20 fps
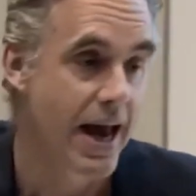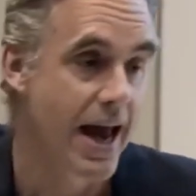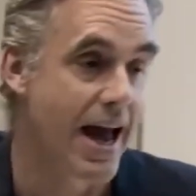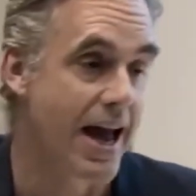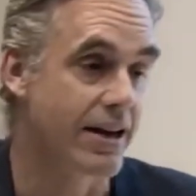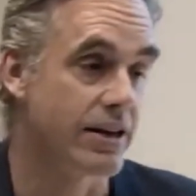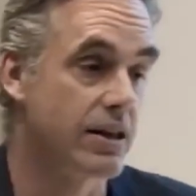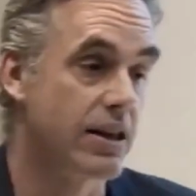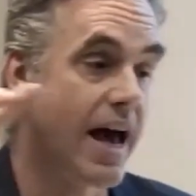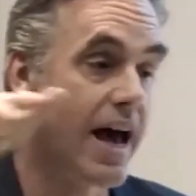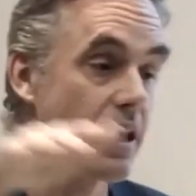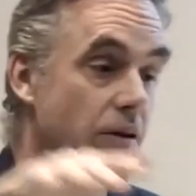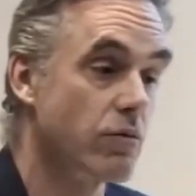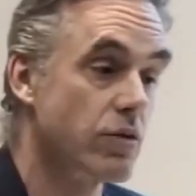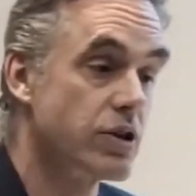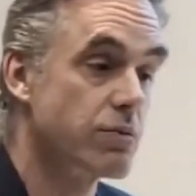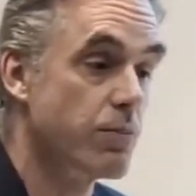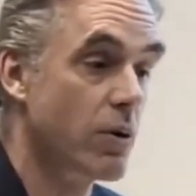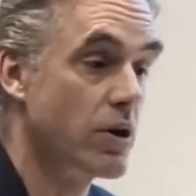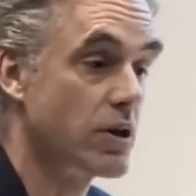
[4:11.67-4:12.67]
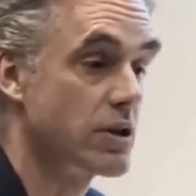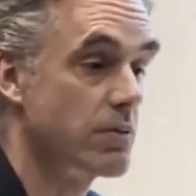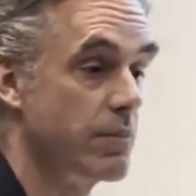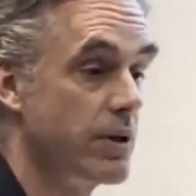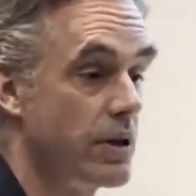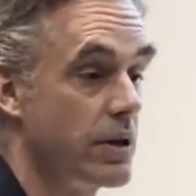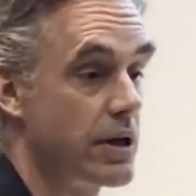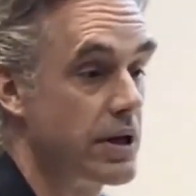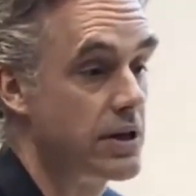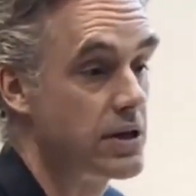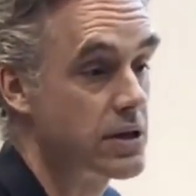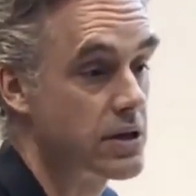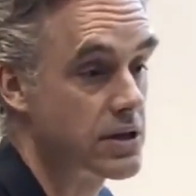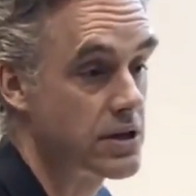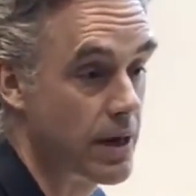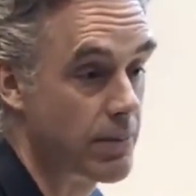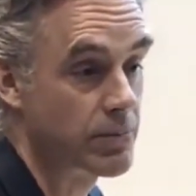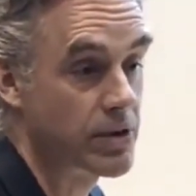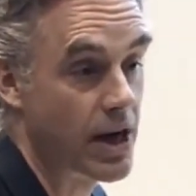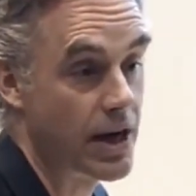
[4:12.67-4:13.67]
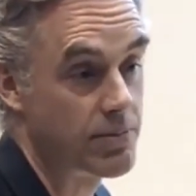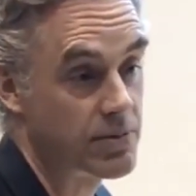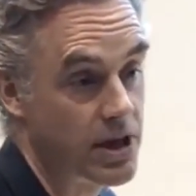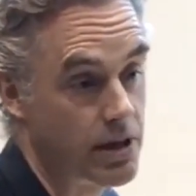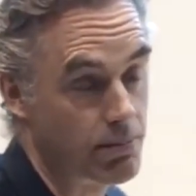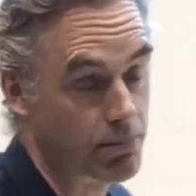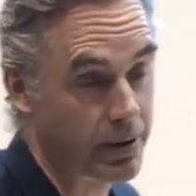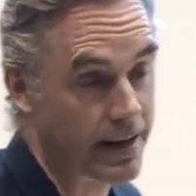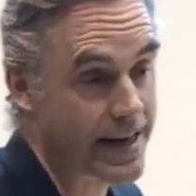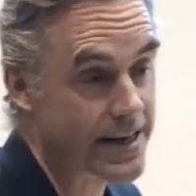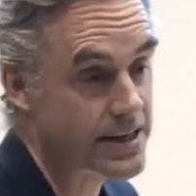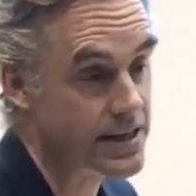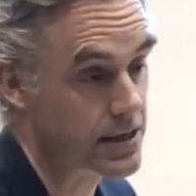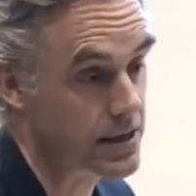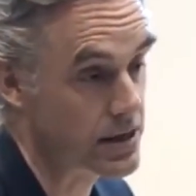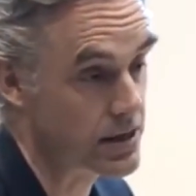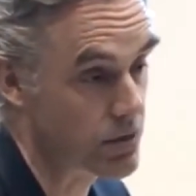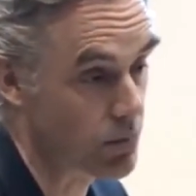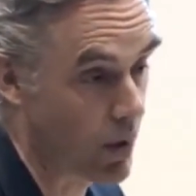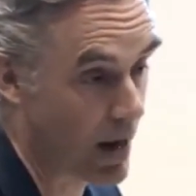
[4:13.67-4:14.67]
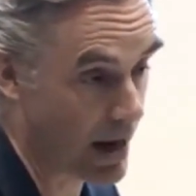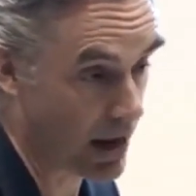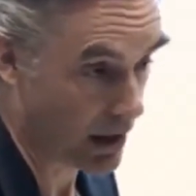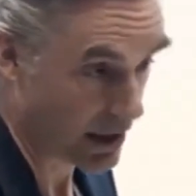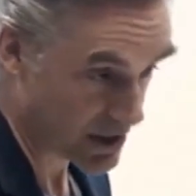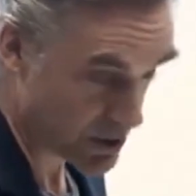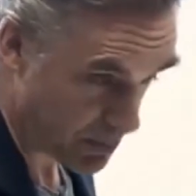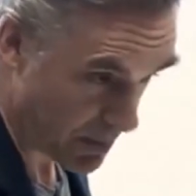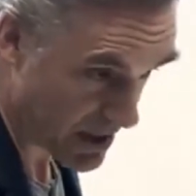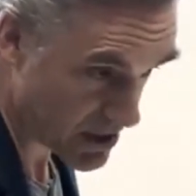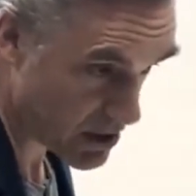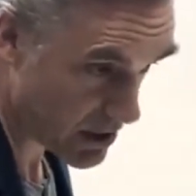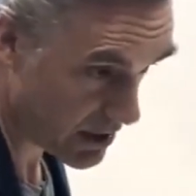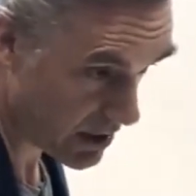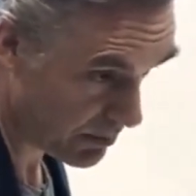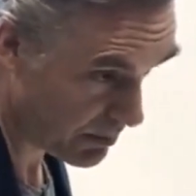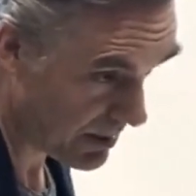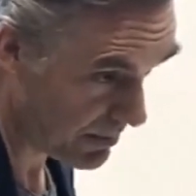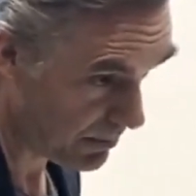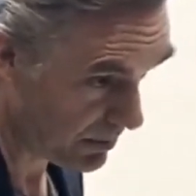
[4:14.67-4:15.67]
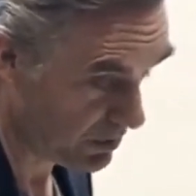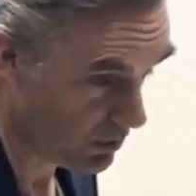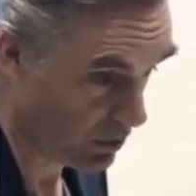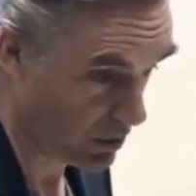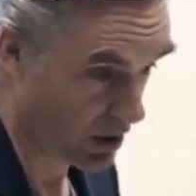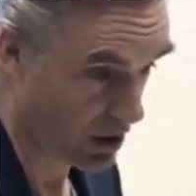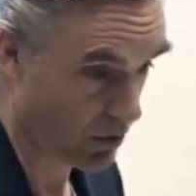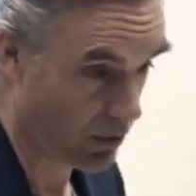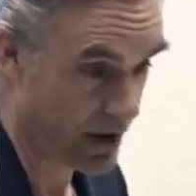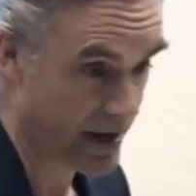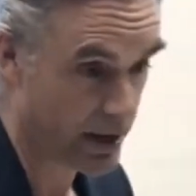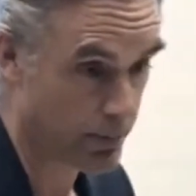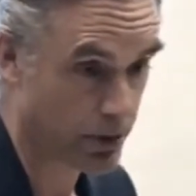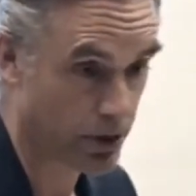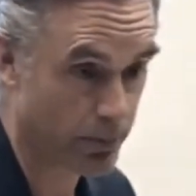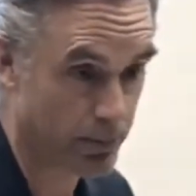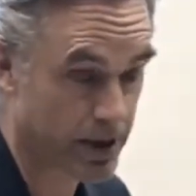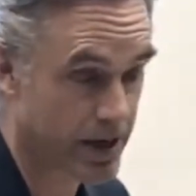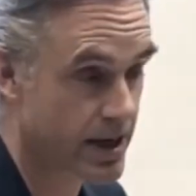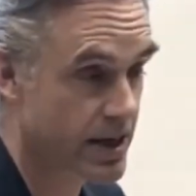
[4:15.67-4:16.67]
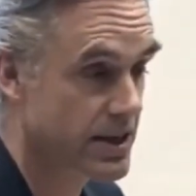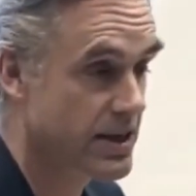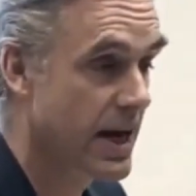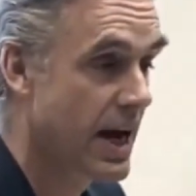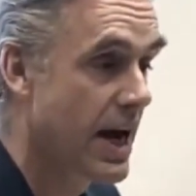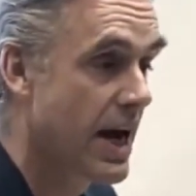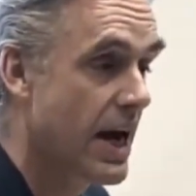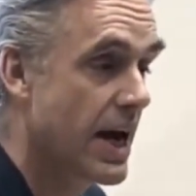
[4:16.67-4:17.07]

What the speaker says: And that responsibility is sometimes unpleasant as well, especially to people who are agreeable, because